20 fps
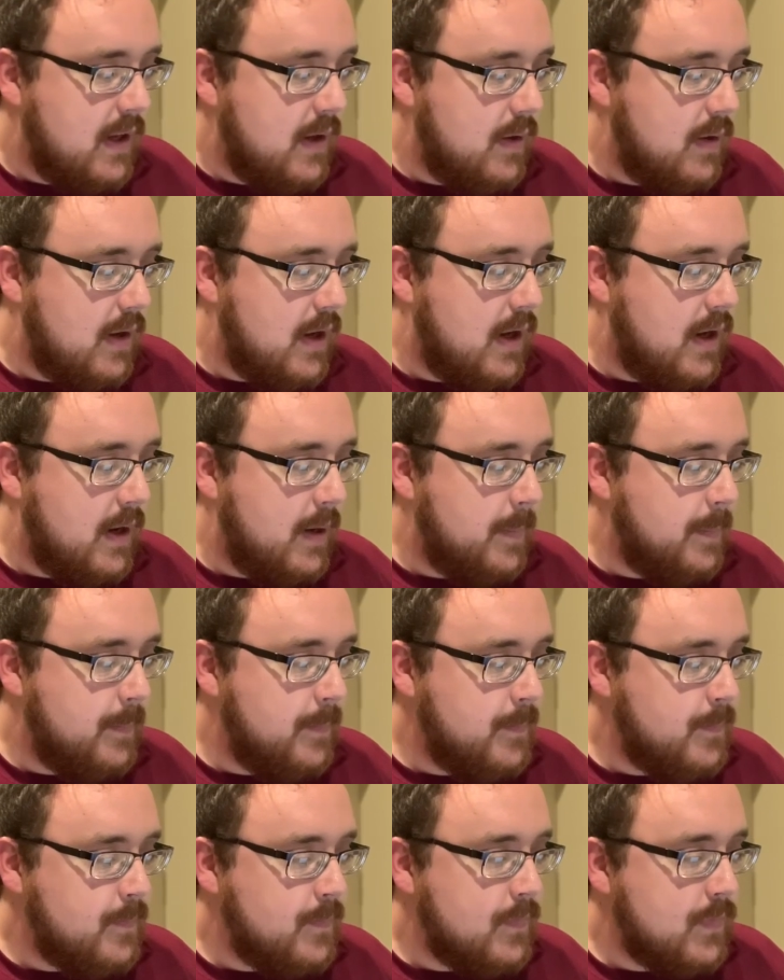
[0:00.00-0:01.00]

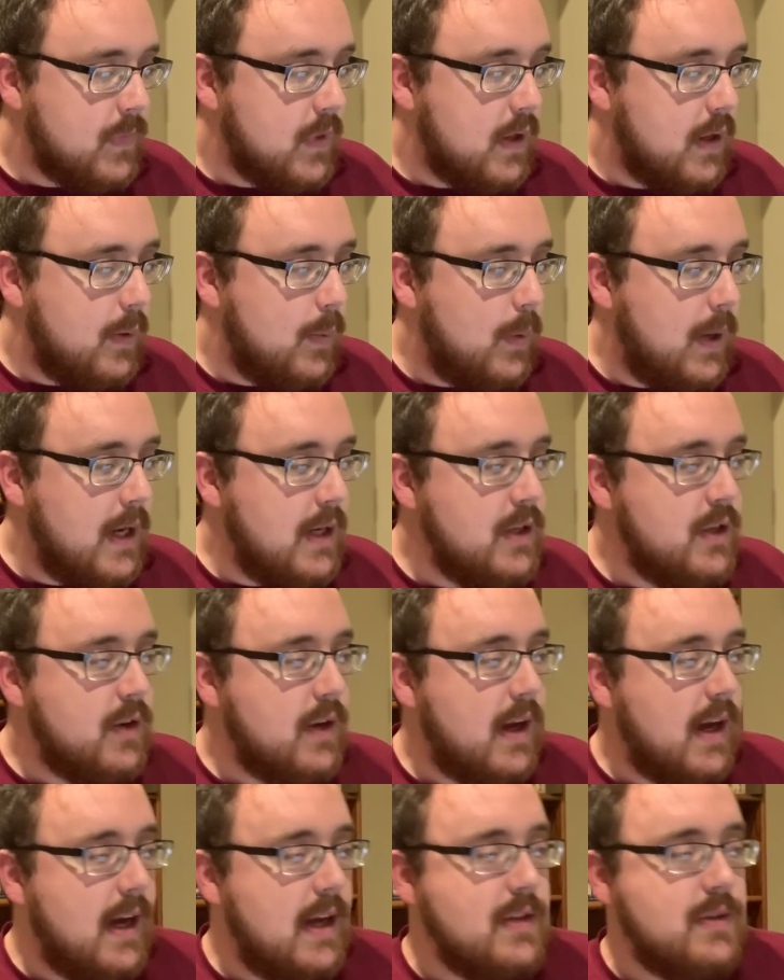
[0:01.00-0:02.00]
When your
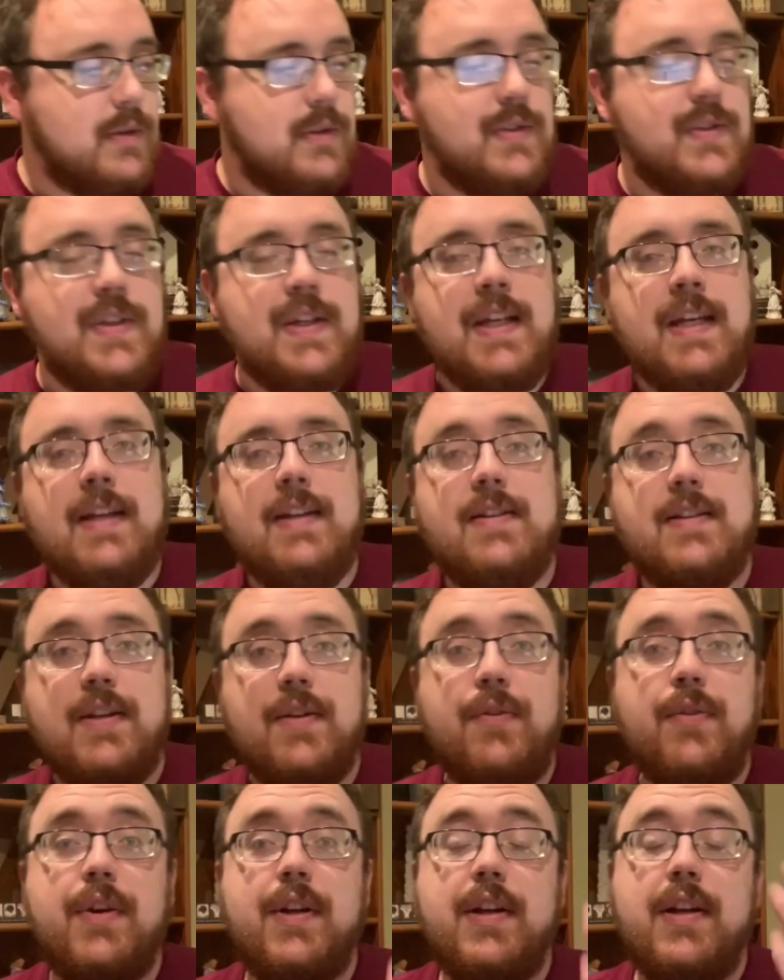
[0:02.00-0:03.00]
eyes are seeing
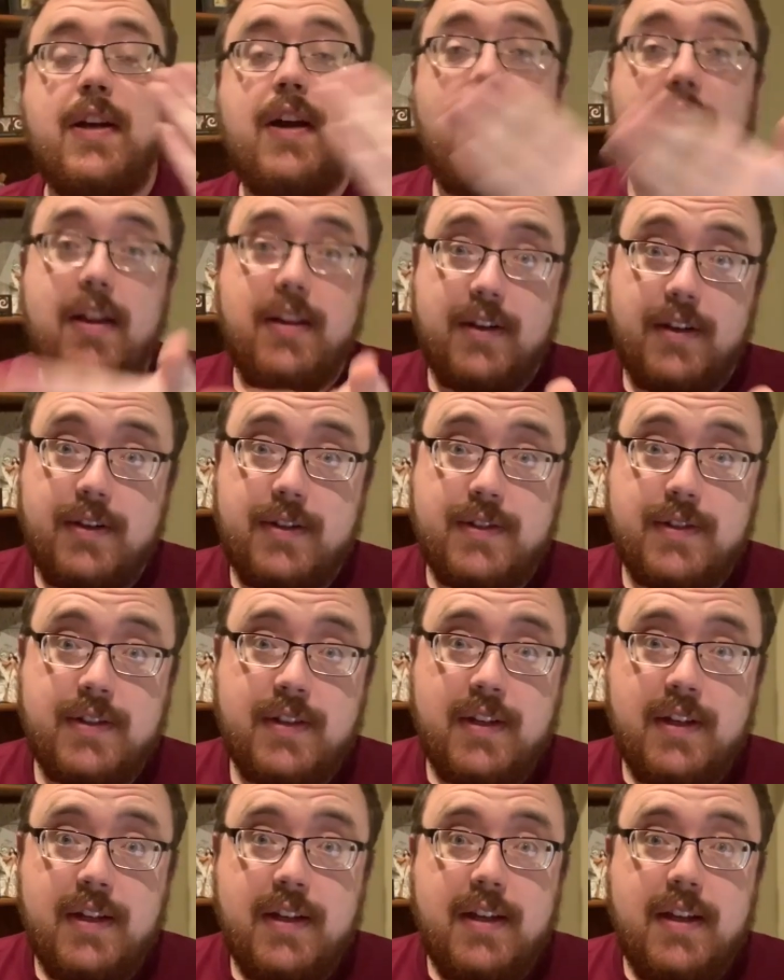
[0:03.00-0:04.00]
different colors,
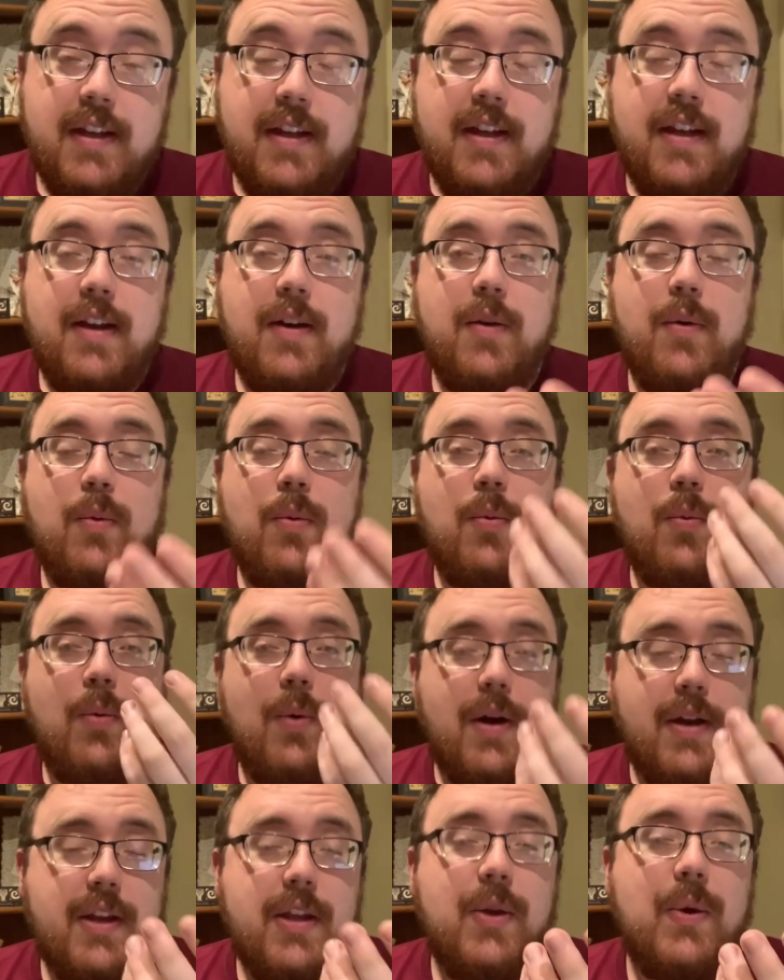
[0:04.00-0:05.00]

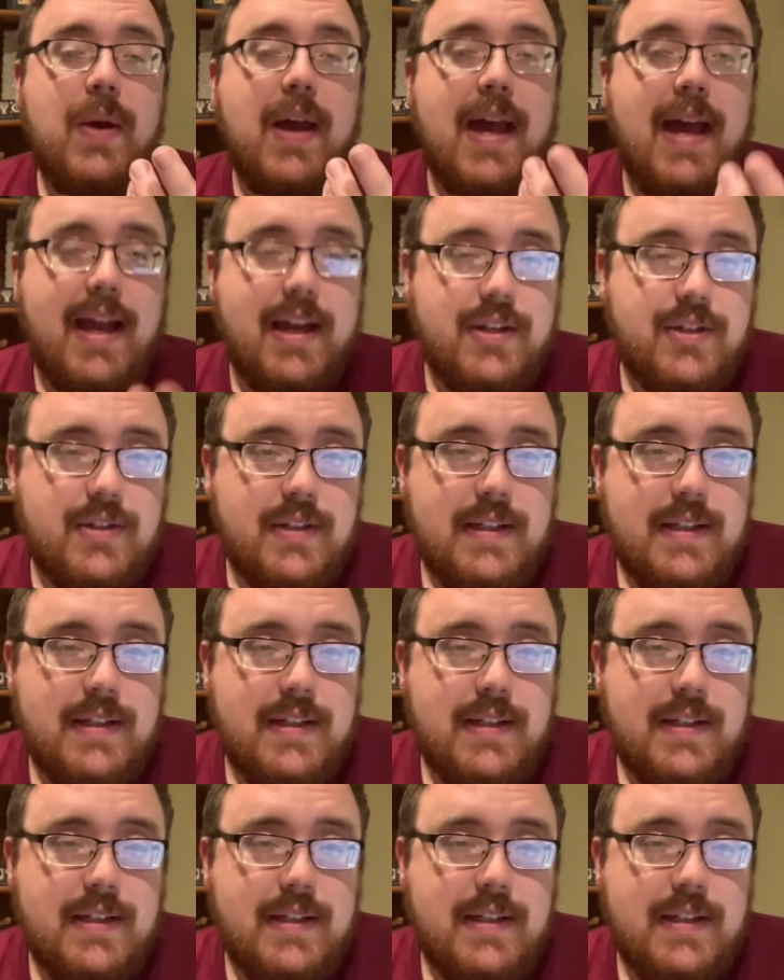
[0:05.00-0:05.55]
what are you actually